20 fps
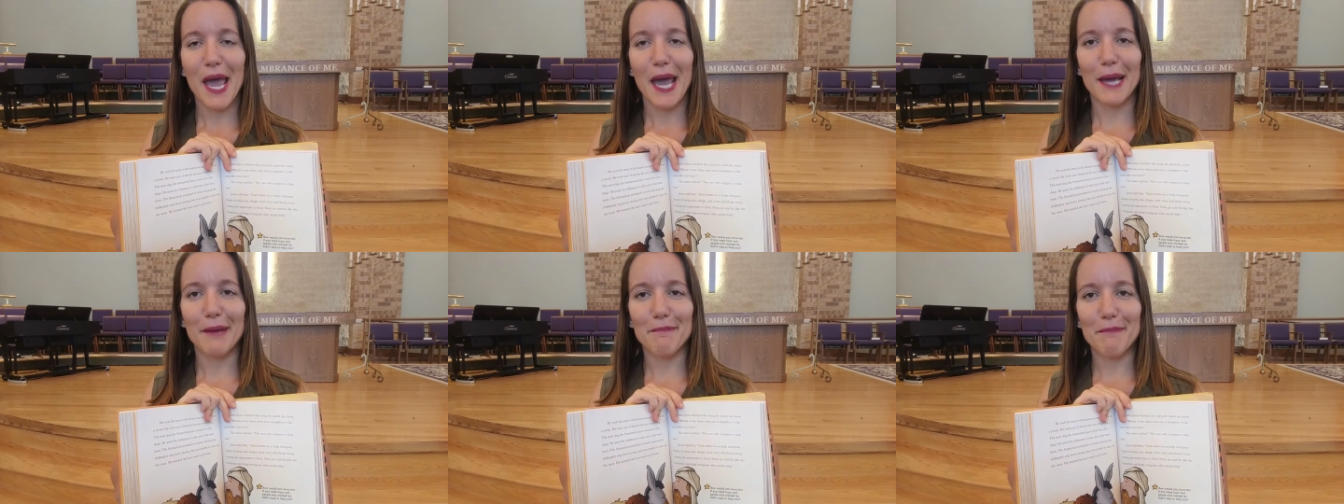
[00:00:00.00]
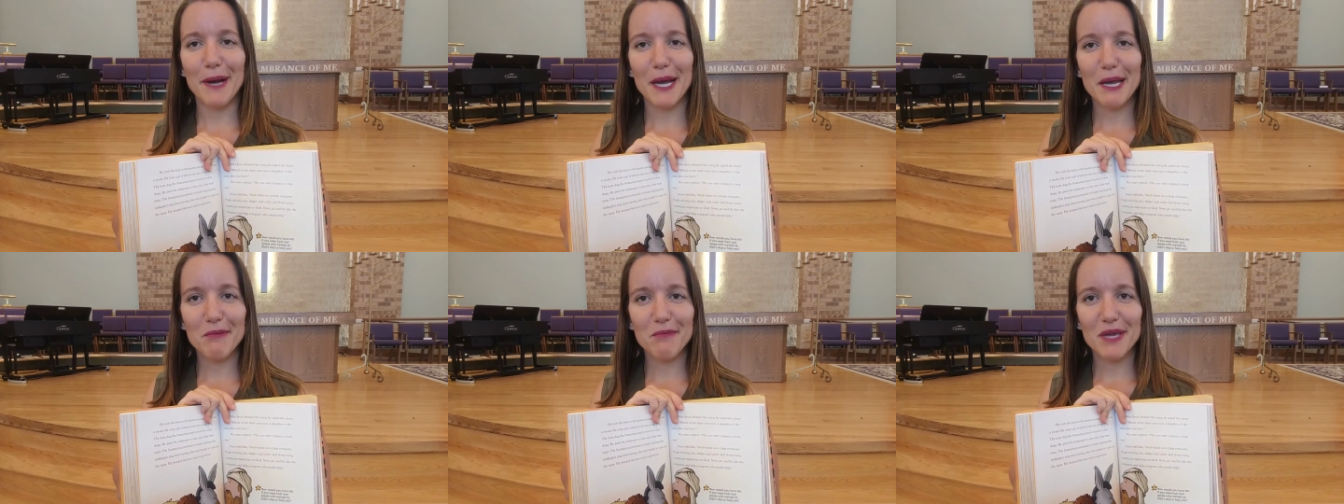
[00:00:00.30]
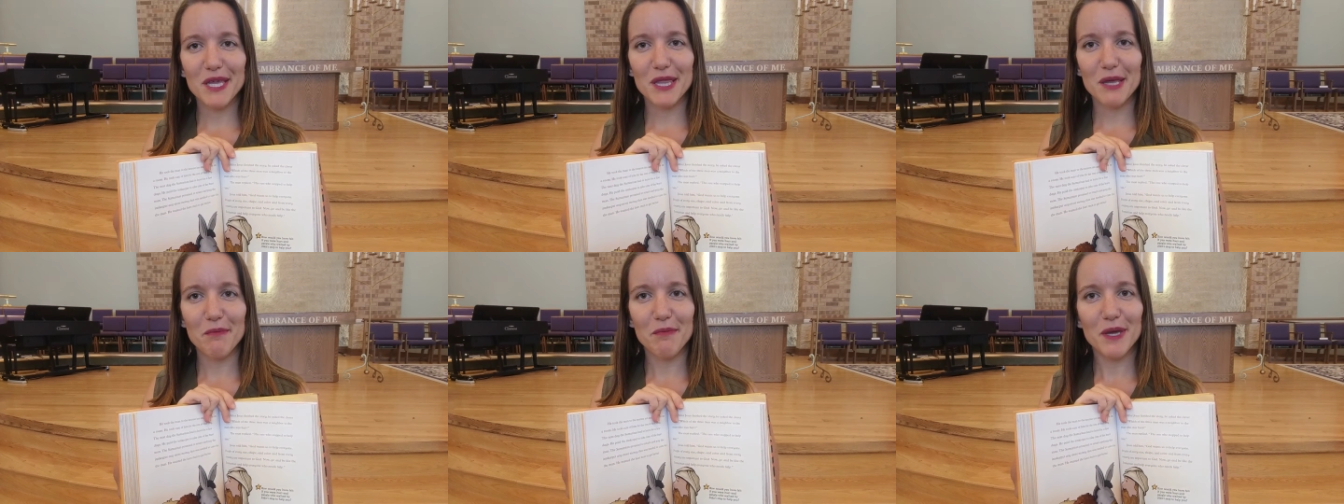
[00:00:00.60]
it might
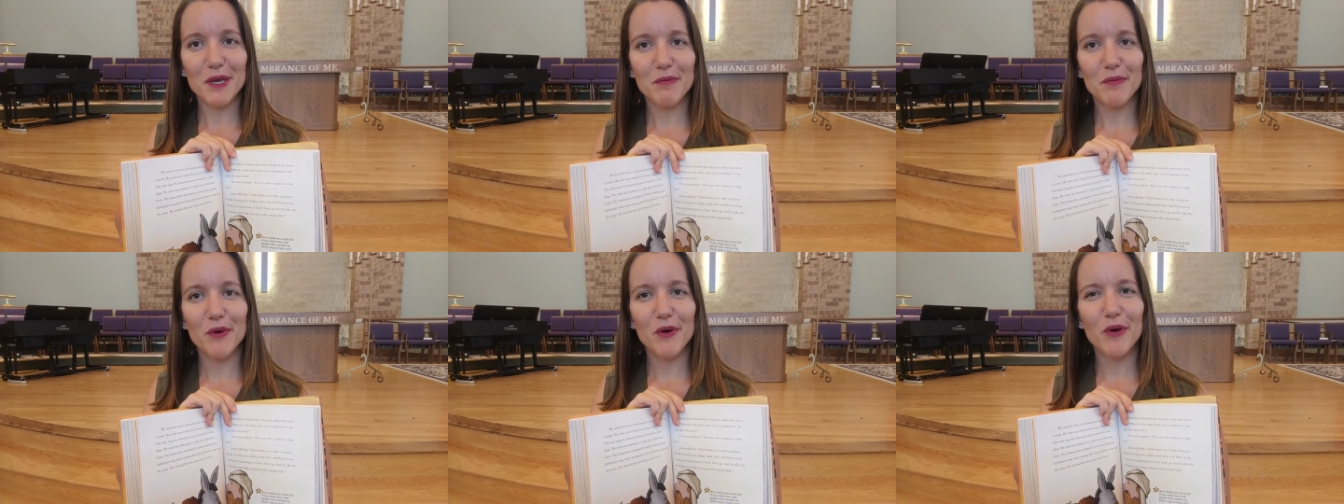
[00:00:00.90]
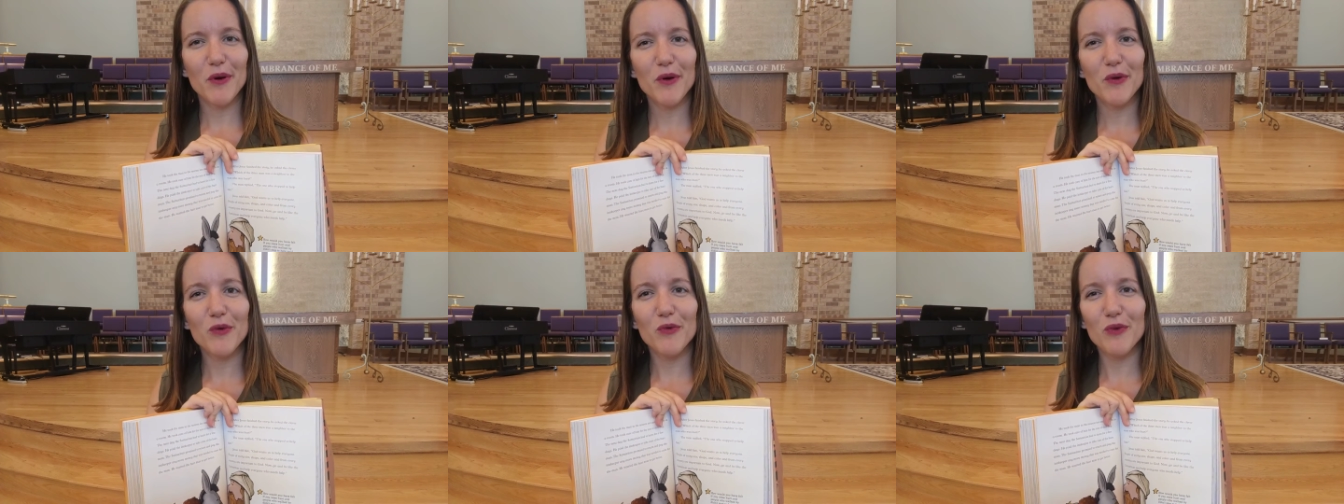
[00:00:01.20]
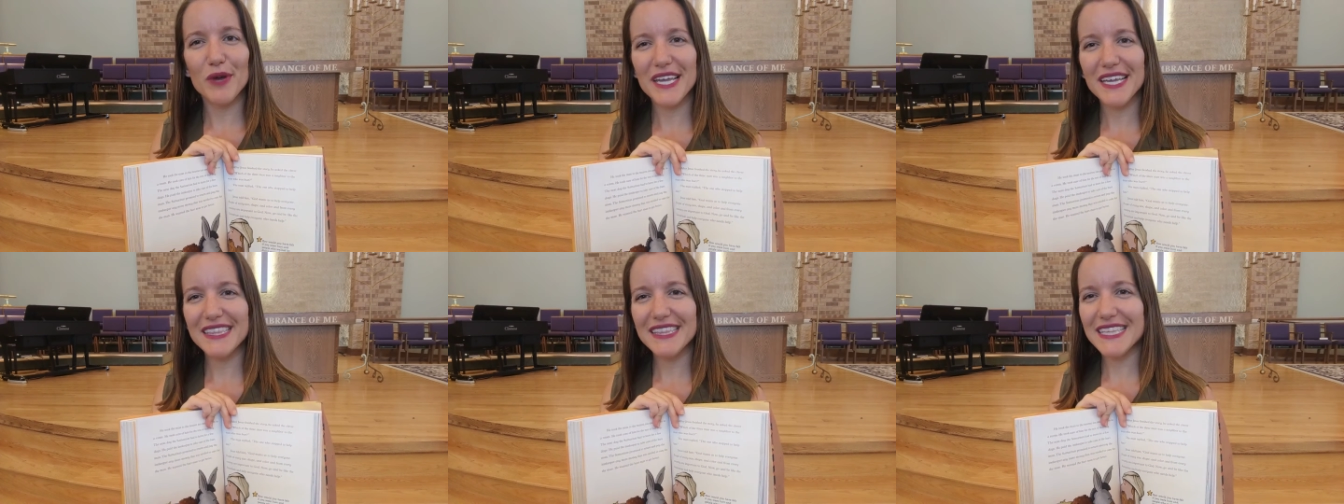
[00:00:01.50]
be the people who
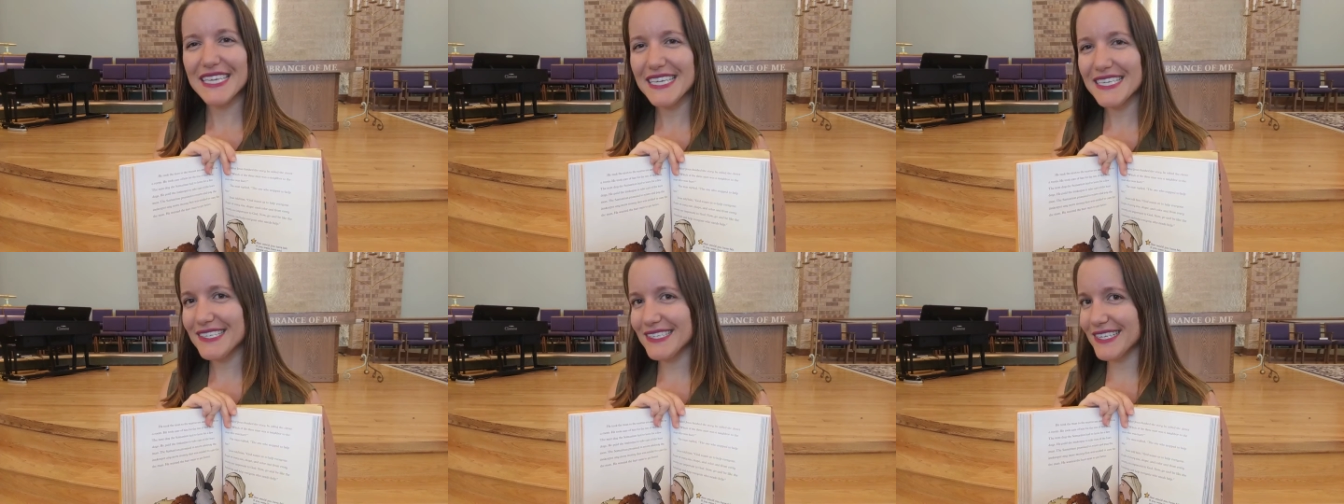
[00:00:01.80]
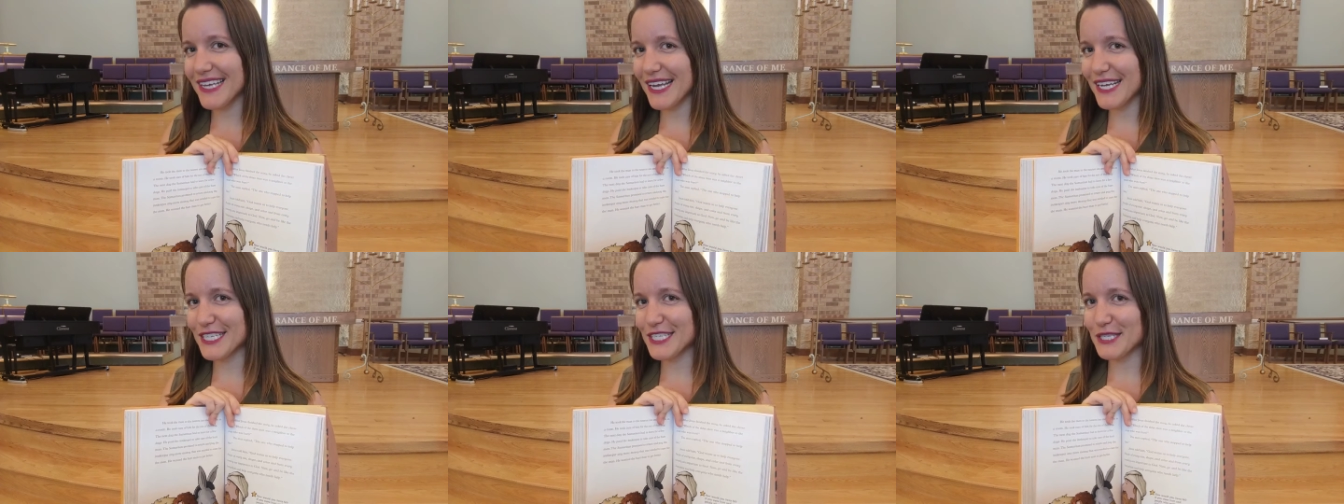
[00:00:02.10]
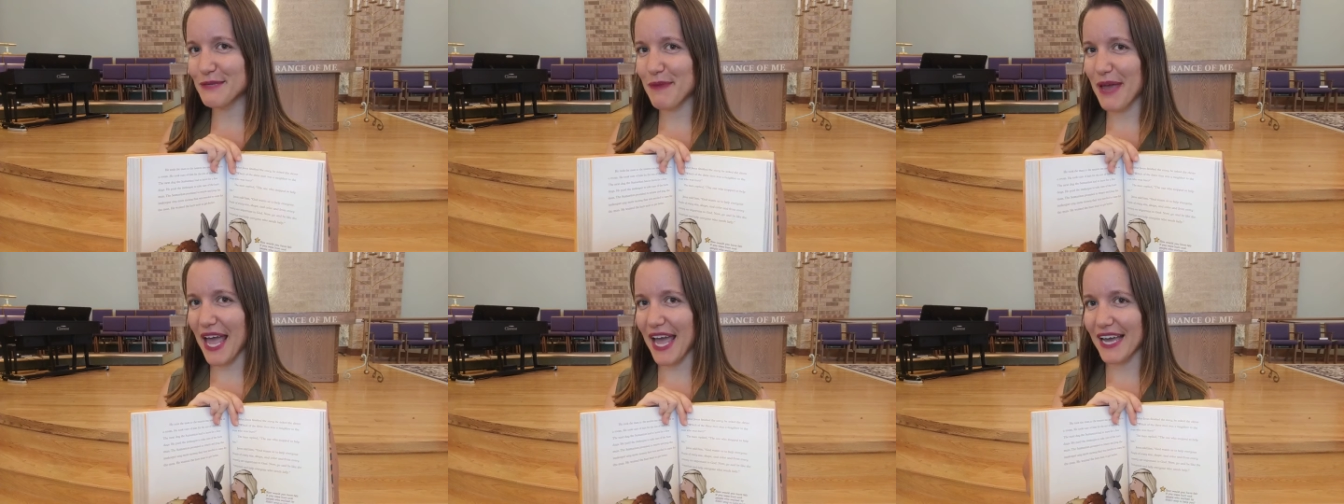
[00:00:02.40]
we least
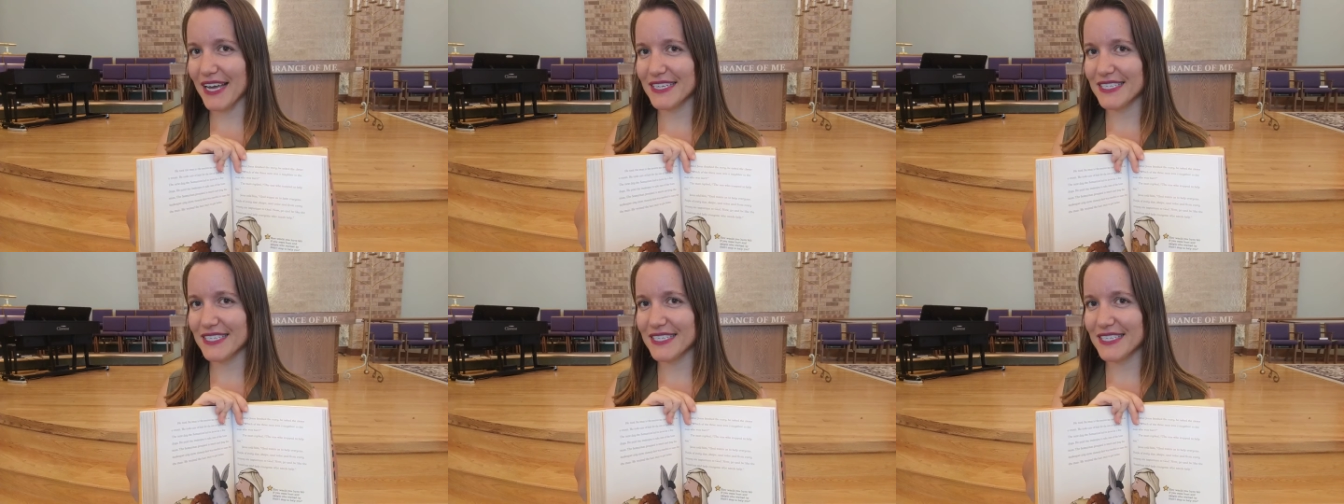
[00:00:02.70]
expect